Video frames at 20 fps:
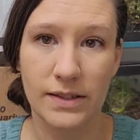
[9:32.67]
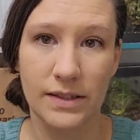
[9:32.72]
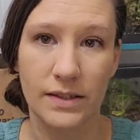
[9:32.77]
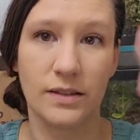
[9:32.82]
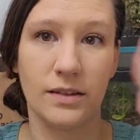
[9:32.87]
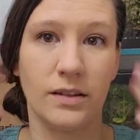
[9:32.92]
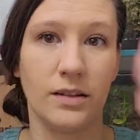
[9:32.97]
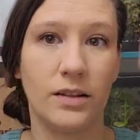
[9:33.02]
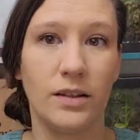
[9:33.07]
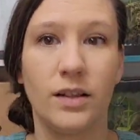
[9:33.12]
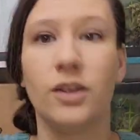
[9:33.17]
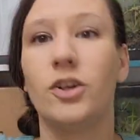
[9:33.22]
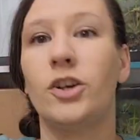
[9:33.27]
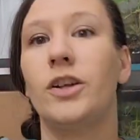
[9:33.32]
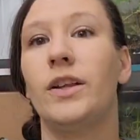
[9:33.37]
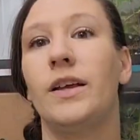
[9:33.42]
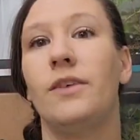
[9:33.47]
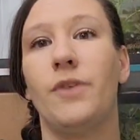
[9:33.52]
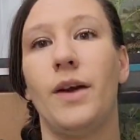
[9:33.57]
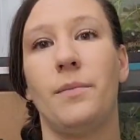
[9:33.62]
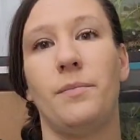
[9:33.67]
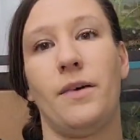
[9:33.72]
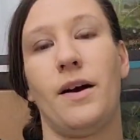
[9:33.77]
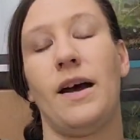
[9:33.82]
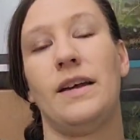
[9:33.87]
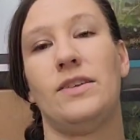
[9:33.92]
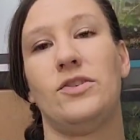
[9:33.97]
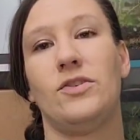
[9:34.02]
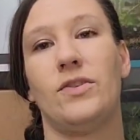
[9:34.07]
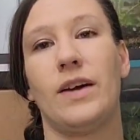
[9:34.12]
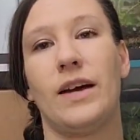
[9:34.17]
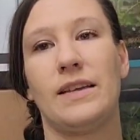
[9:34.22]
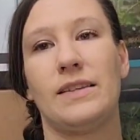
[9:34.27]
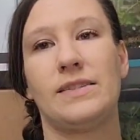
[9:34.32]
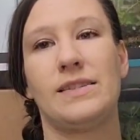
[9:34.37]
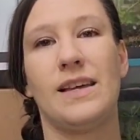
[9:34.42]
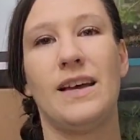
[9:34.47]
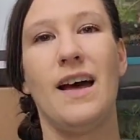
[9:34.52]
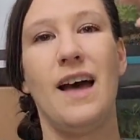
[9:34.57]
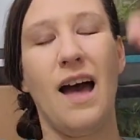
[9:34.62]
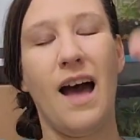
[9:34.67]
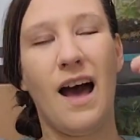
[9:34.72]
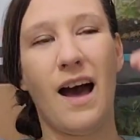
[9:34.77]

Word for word: it's literally right behind you guys.